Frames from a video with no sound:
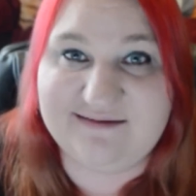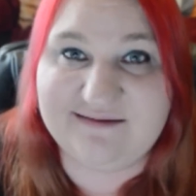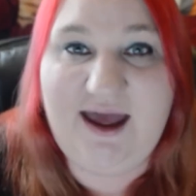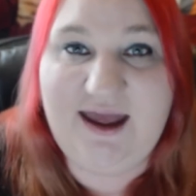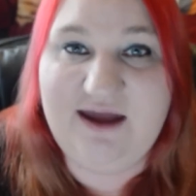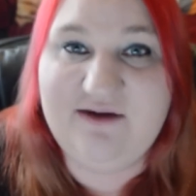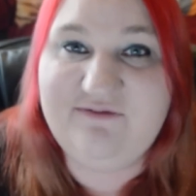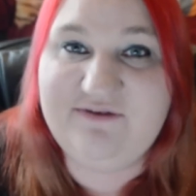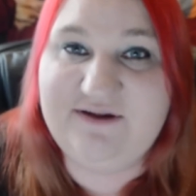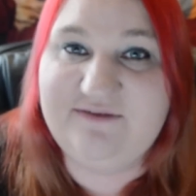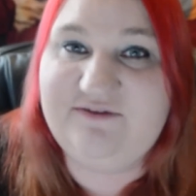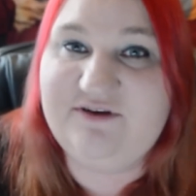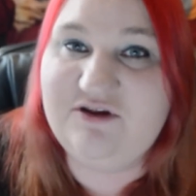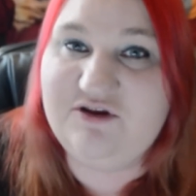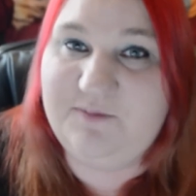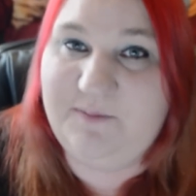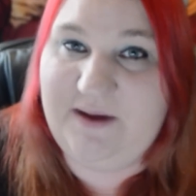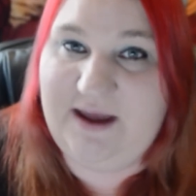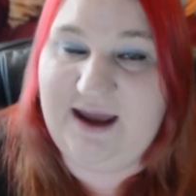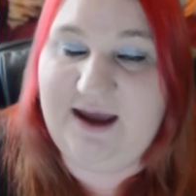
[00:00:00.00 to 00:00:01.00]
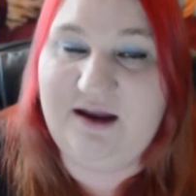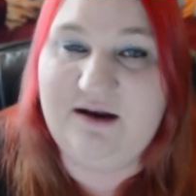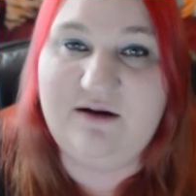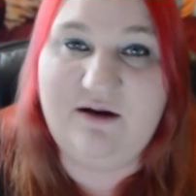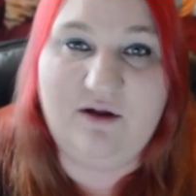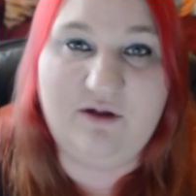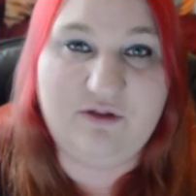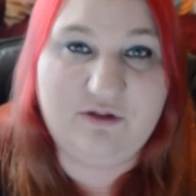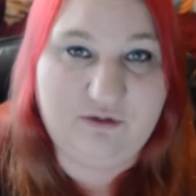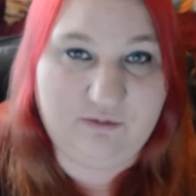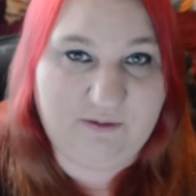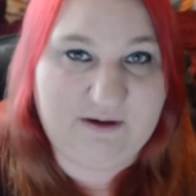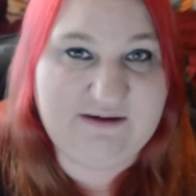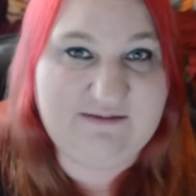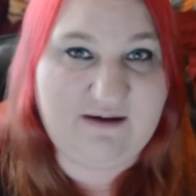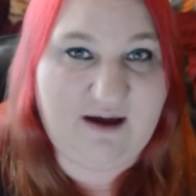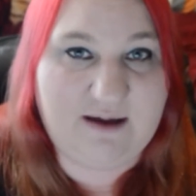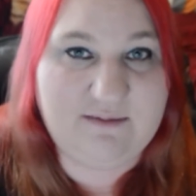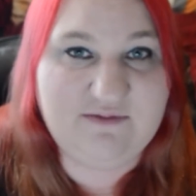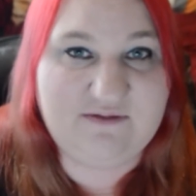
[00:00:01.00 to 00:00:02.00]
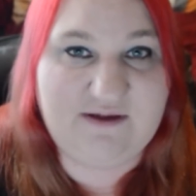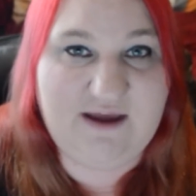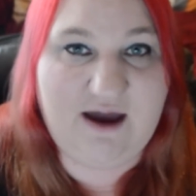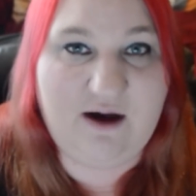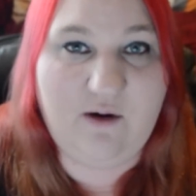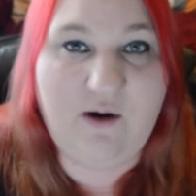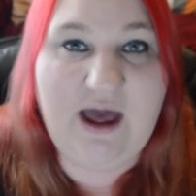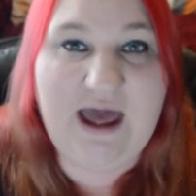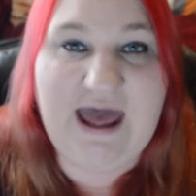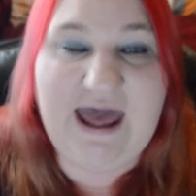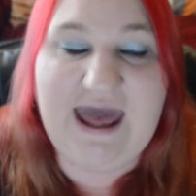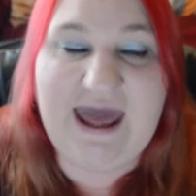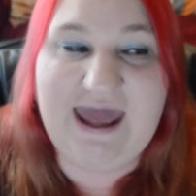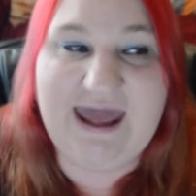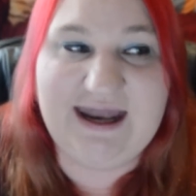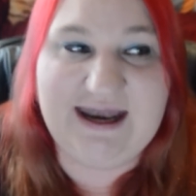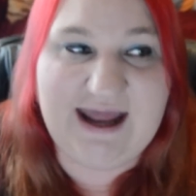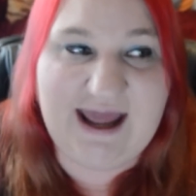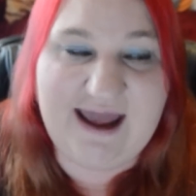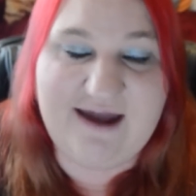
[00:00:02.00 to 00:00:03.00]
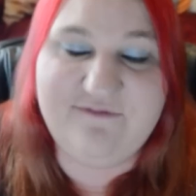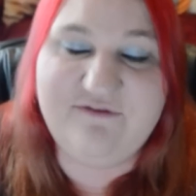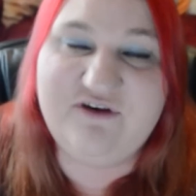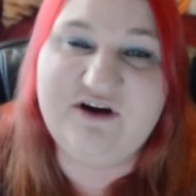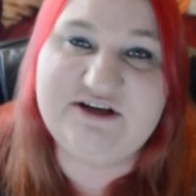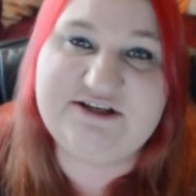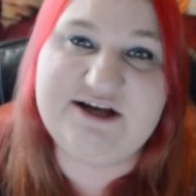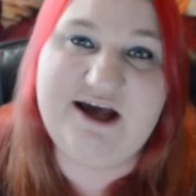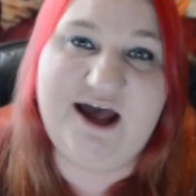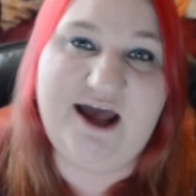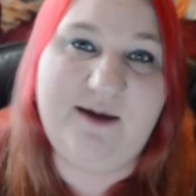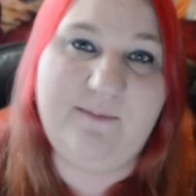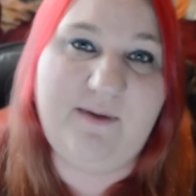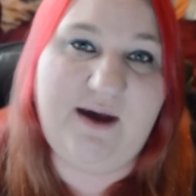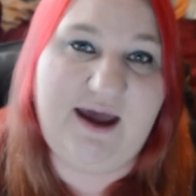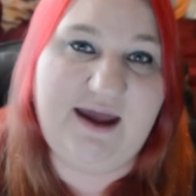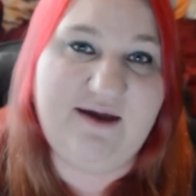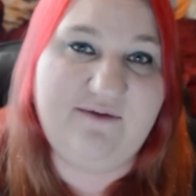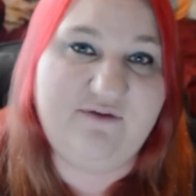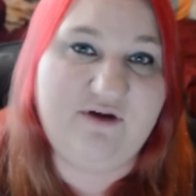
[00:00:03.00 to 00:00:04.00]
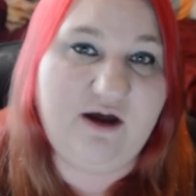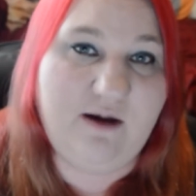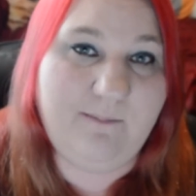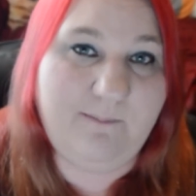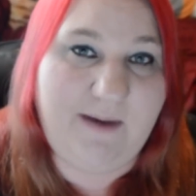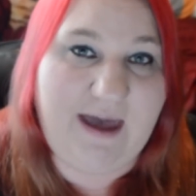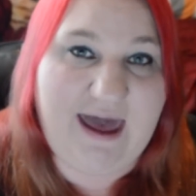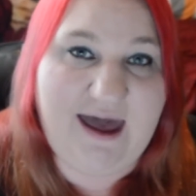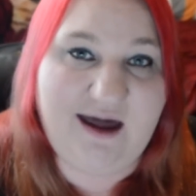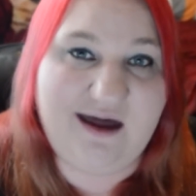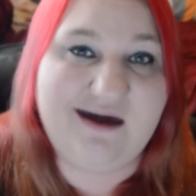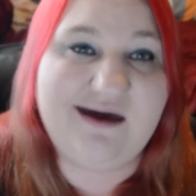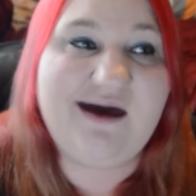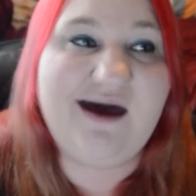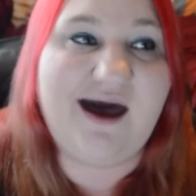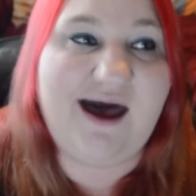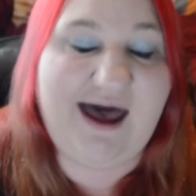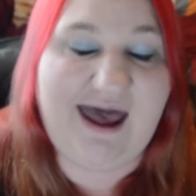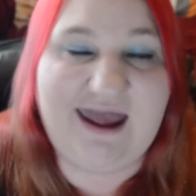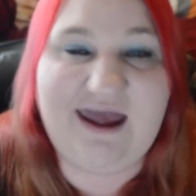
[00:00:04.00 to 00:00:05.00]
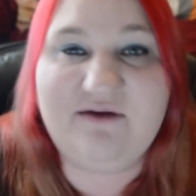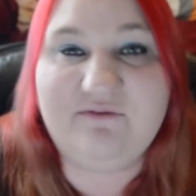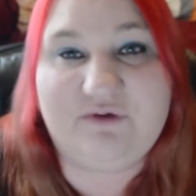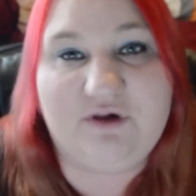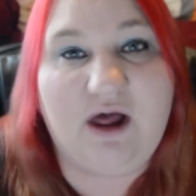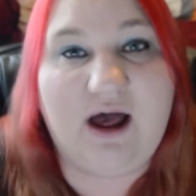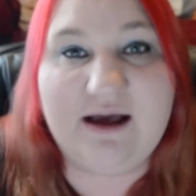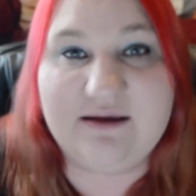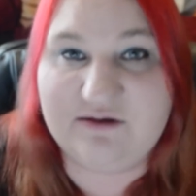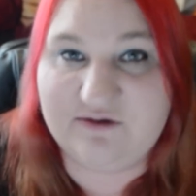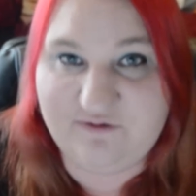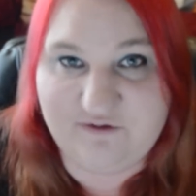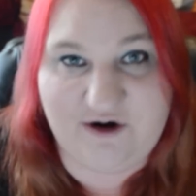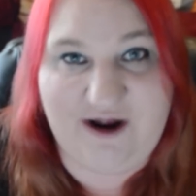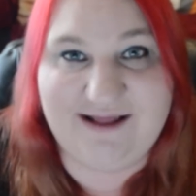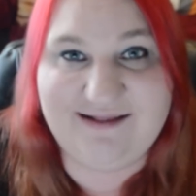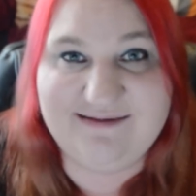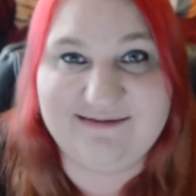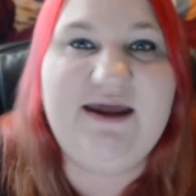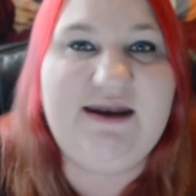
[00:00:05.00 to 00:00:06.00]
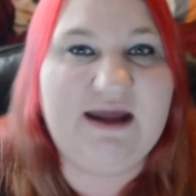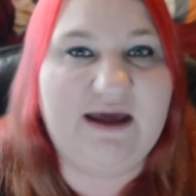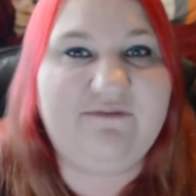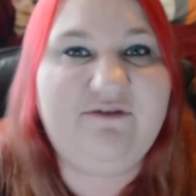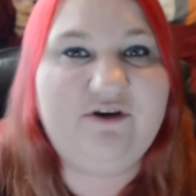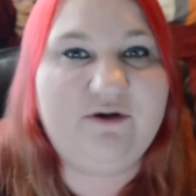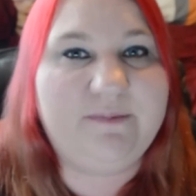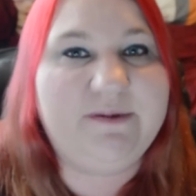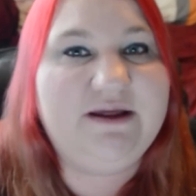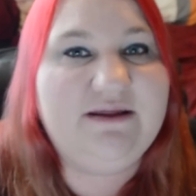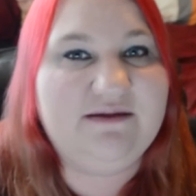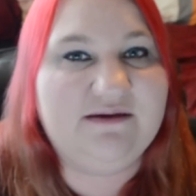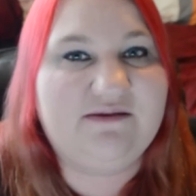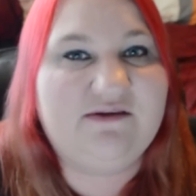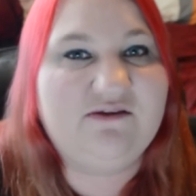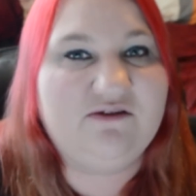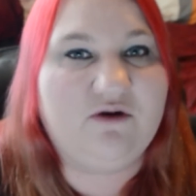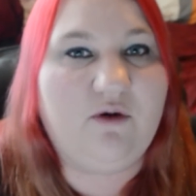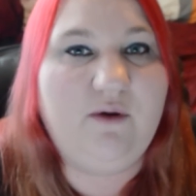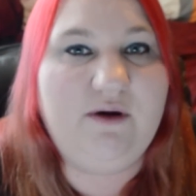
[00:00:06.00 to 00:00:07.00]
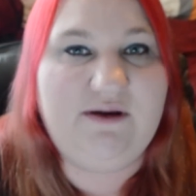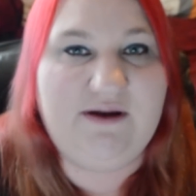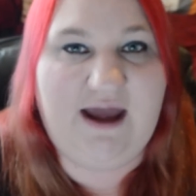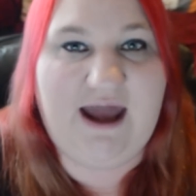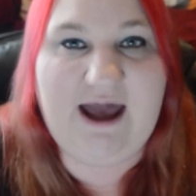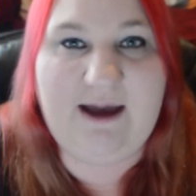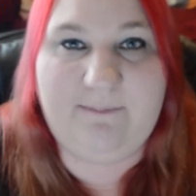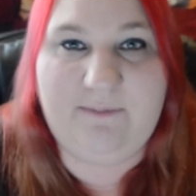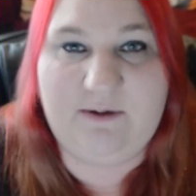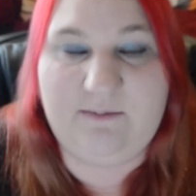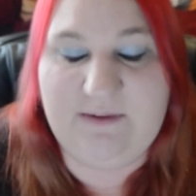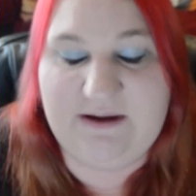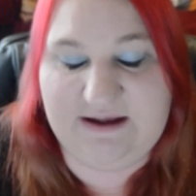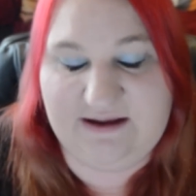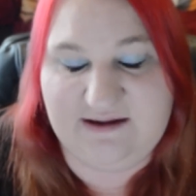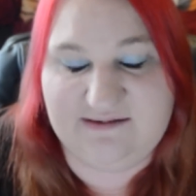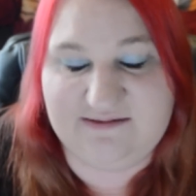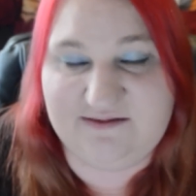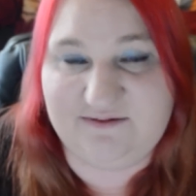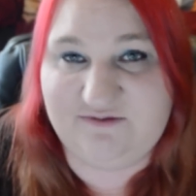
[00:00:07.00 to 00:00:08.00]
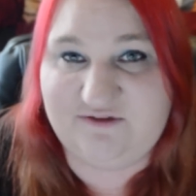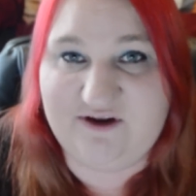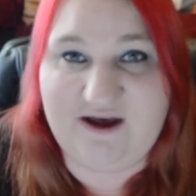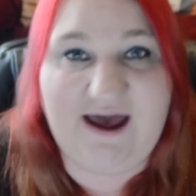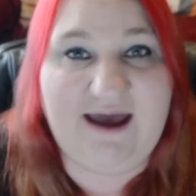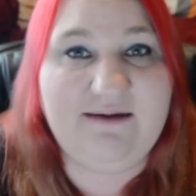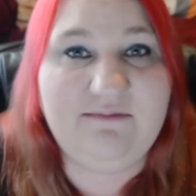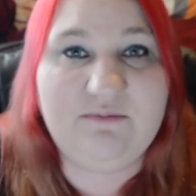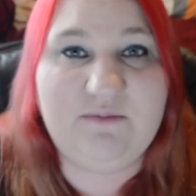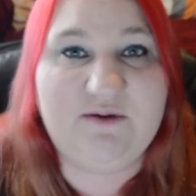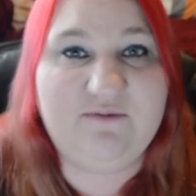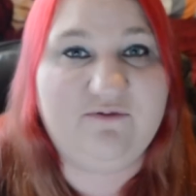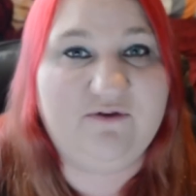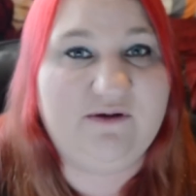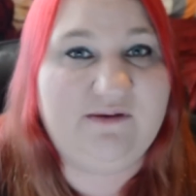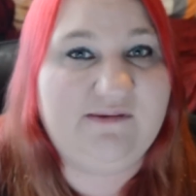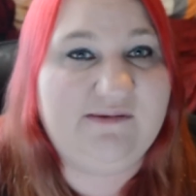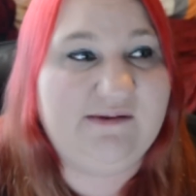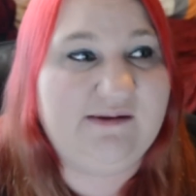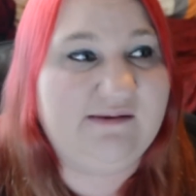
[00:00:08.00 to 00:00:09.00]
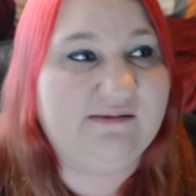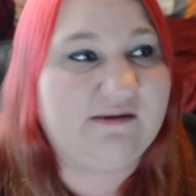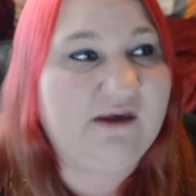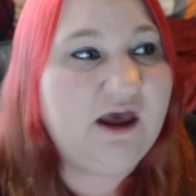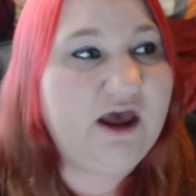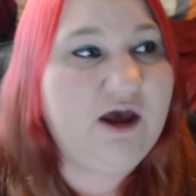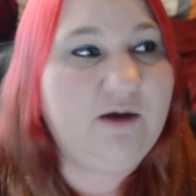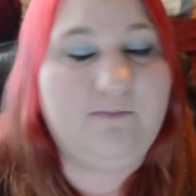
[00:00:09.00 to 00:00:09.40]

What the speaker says: I have lived in Japan 3 times now, and every time I have come back, I have lost friends. Inevitably, this is going to happen because of time differences.